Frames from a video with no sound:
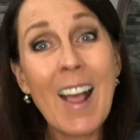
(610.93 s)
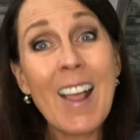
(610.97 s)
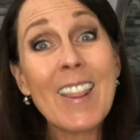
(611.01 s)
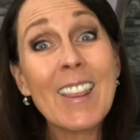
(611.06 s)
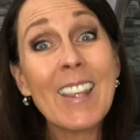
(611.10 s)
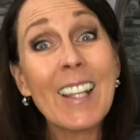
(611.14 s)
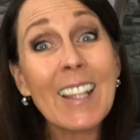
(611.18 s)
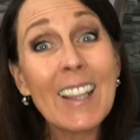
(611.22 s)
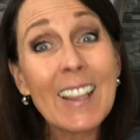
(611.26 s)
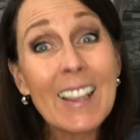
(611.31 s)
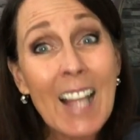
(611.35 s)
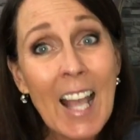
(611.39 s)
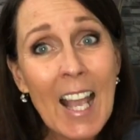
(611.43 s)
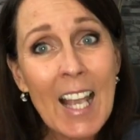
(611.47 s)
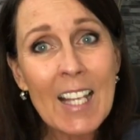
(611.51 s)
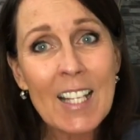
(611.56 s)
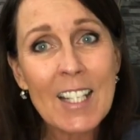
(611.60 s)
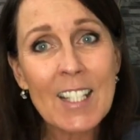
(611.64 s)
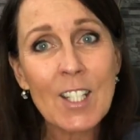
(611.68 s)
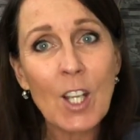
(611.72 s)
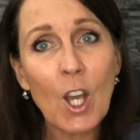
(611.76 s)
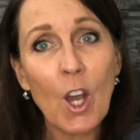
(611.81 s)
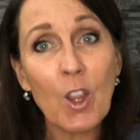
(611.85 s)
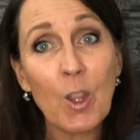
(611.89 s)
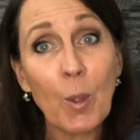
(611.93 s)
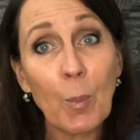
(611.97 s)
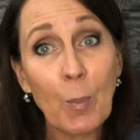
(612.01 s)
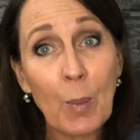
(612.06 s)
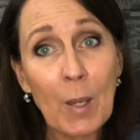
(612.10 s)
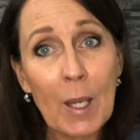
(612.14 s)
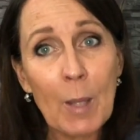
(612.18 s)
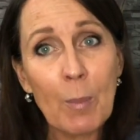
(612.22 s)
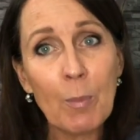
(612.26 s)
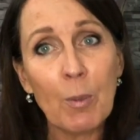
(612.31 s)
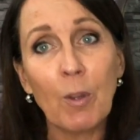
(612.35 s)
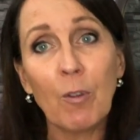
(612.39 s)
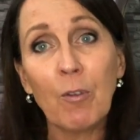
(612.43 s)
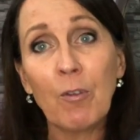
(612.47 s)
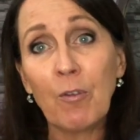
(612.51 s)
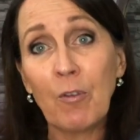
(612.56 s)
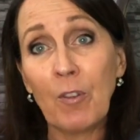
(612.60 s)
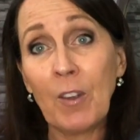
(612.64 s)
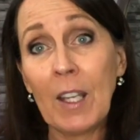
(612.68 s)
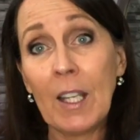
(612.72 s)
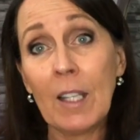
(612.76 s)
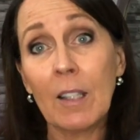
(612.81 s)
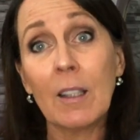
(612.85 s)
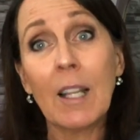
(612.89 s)
the less other people
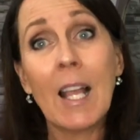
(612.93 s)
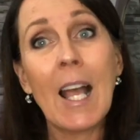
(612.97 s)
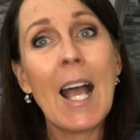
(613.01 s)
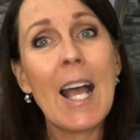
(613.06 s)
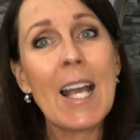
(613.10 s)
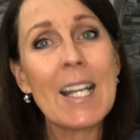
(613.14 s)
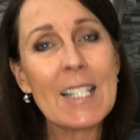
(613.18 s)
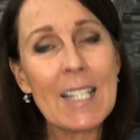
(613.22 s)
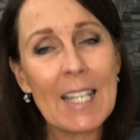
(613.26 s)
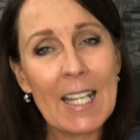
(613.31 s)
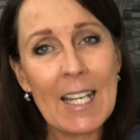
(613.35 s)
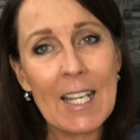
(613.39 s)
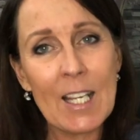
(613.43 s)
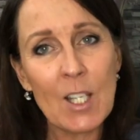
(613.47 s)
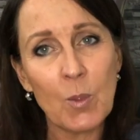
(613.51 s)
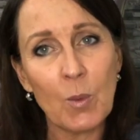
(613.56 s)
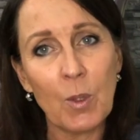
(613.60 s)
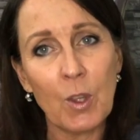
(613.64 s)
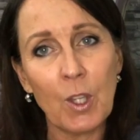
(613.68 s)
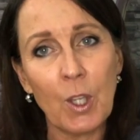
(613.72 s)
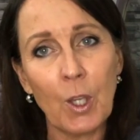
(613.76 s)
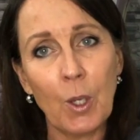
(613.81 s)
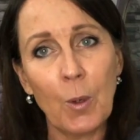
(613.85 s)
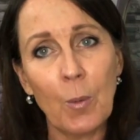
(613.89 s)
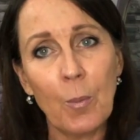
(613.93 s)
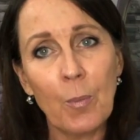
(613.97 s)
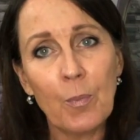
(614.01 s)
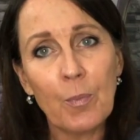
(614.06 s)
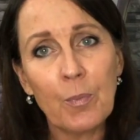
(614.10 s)
feel at ease with you.